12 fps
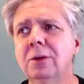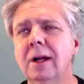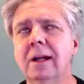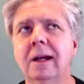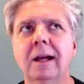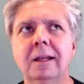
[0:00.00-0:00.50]
uh,
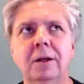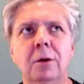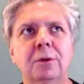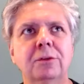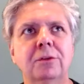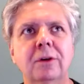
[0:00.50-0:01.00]
try. I could
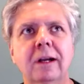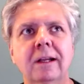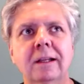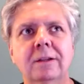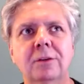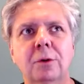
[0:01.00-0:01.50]
almost try.
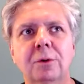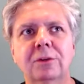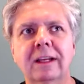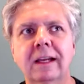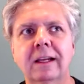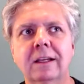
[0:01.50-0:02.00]
It's almost
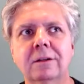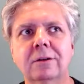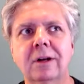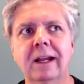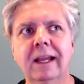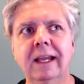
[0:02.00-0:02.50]
like I could
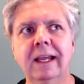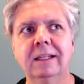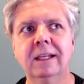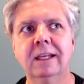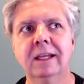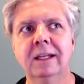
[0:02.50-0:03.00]
try
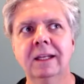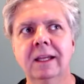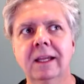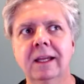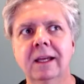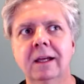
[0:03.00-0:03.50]
18
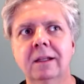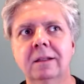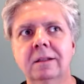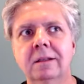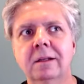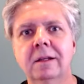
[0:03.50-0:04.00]

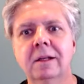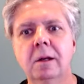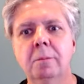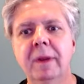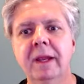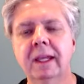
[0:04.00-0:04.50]
and
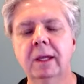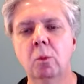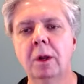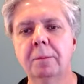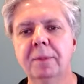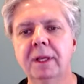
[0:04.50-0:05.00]
make it
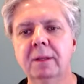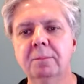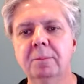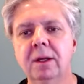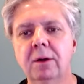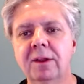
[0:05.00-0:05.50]
one big
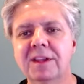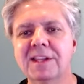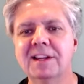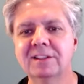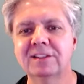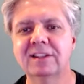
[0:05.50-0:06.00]
meal and
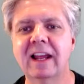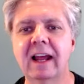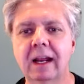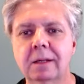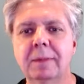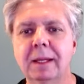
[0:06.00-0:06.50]
then a
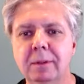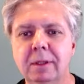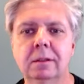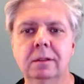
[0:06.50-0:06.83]
snack maybe